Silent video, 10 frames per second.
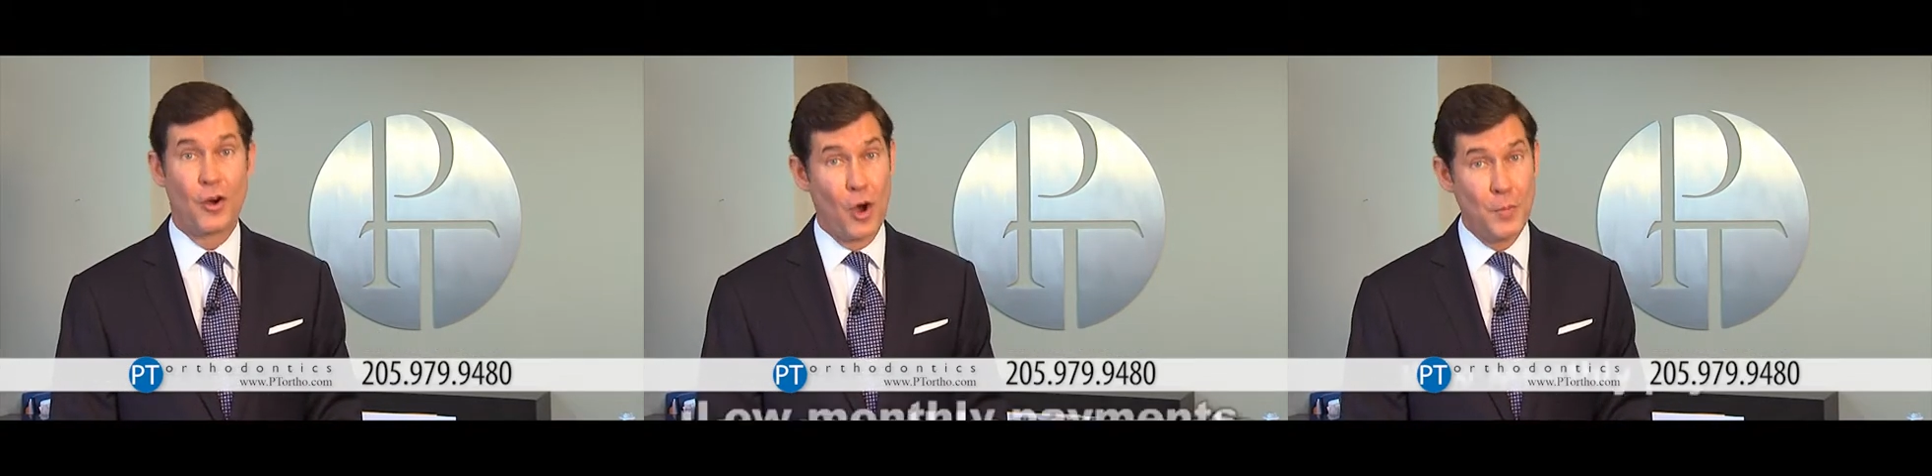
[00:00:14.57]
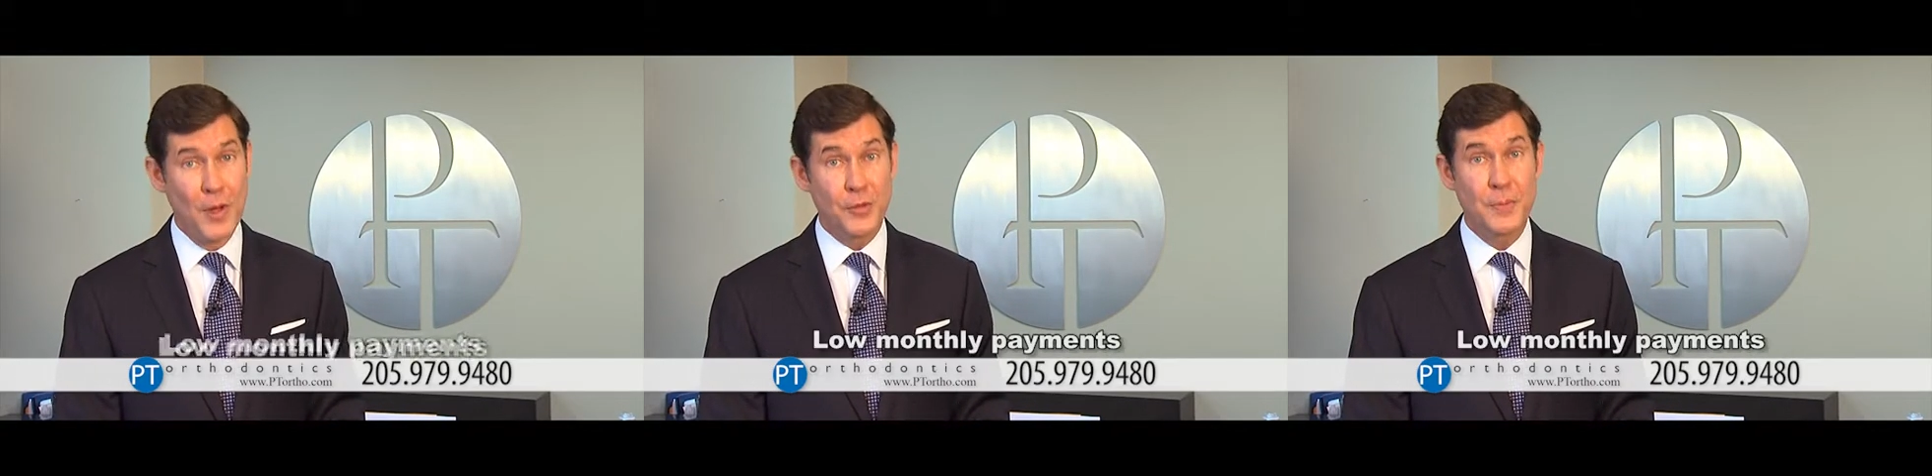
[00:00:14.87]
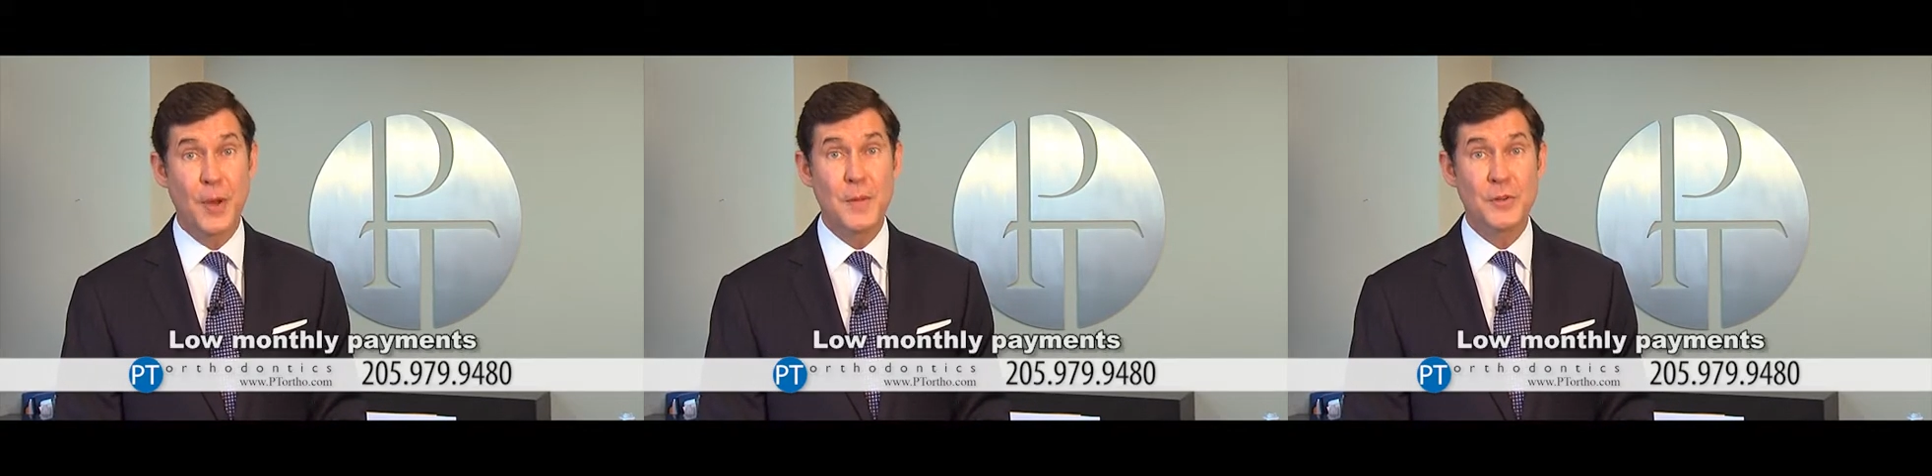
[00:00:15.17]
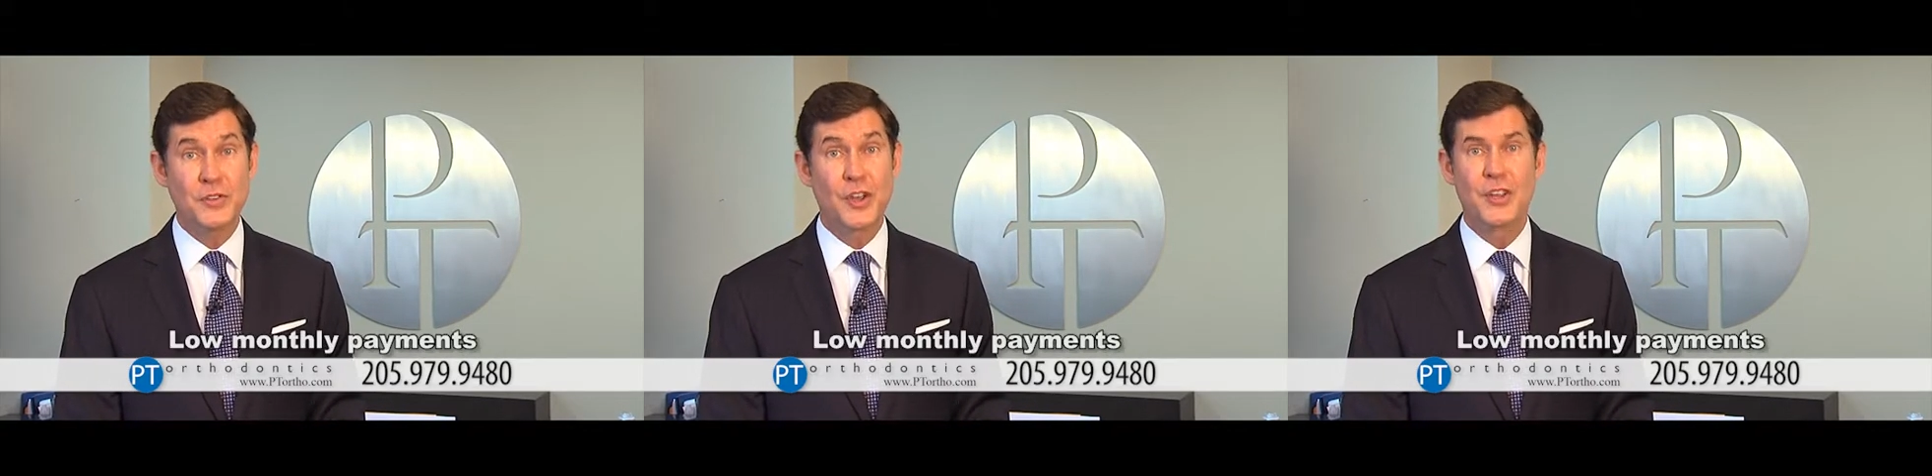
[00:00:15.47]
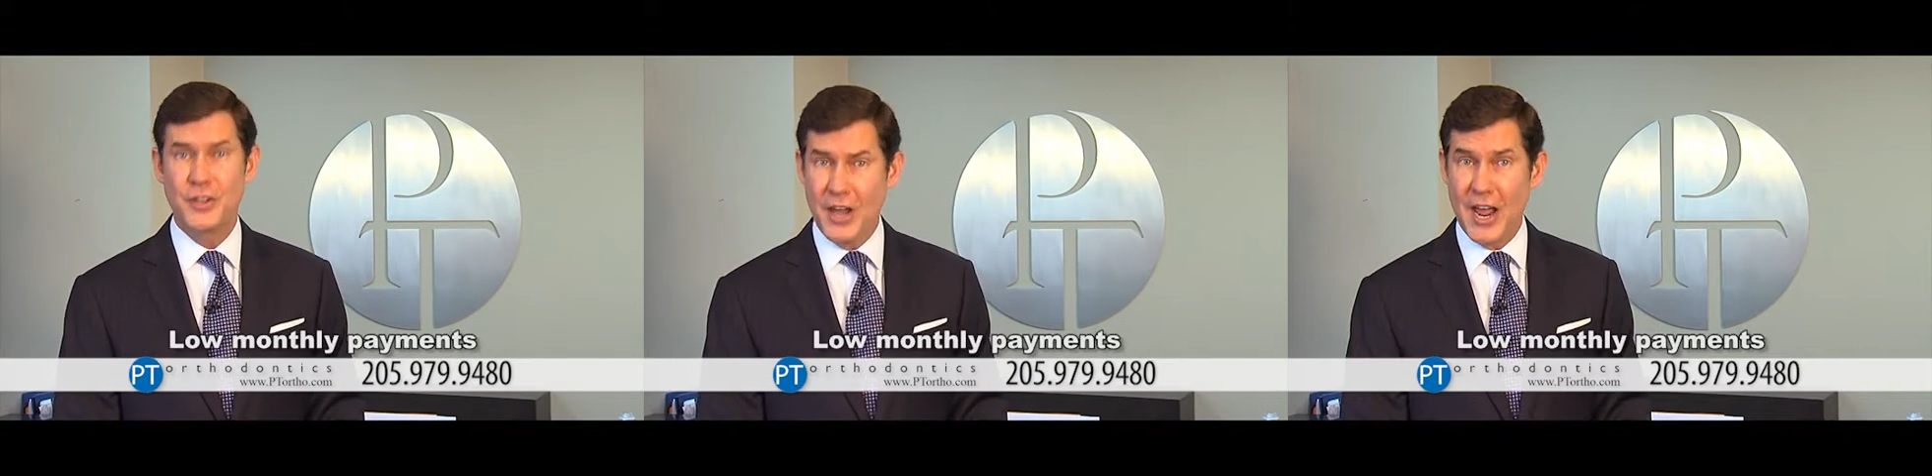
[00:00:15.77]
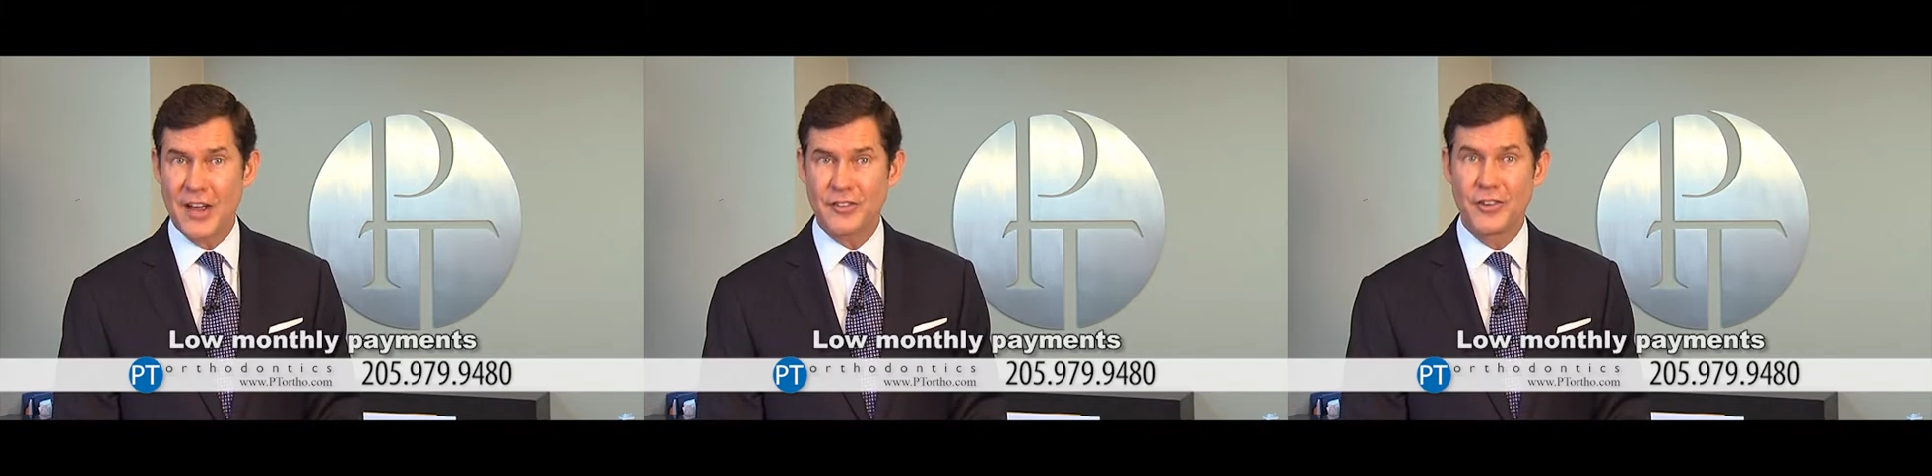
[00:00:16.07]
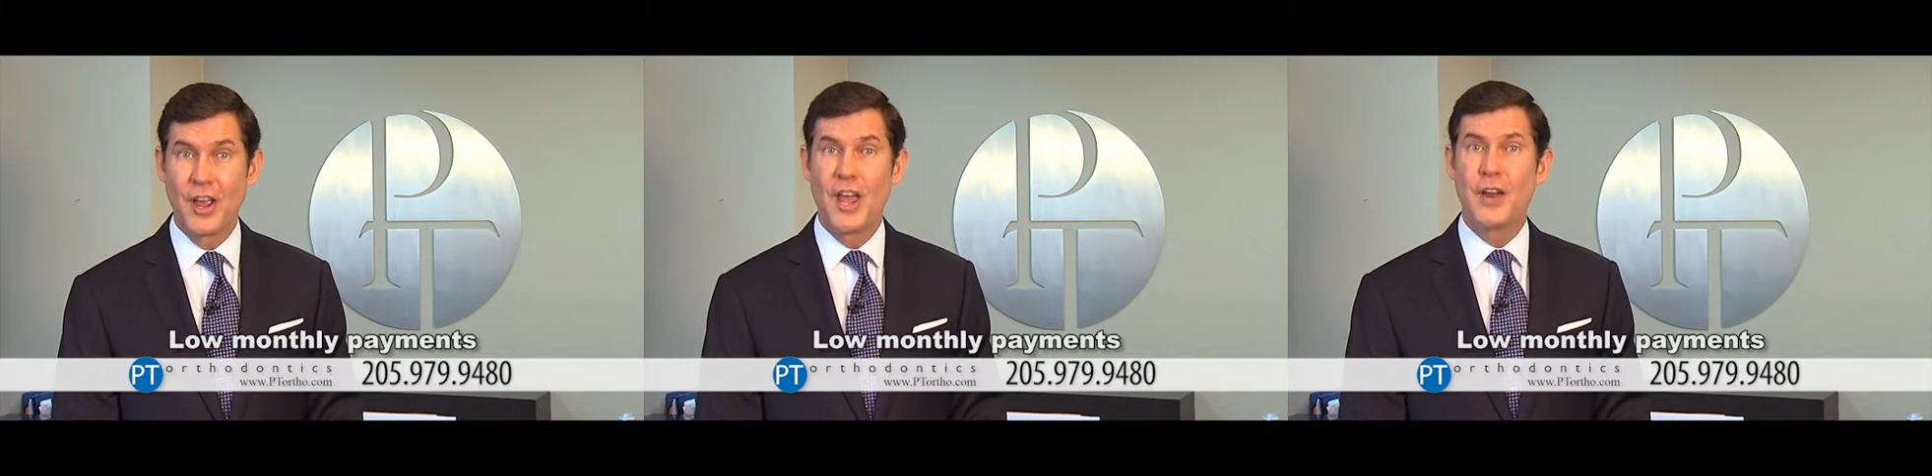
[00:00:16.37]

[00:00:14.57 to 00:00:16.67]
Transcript: Low monthly payments? Yes.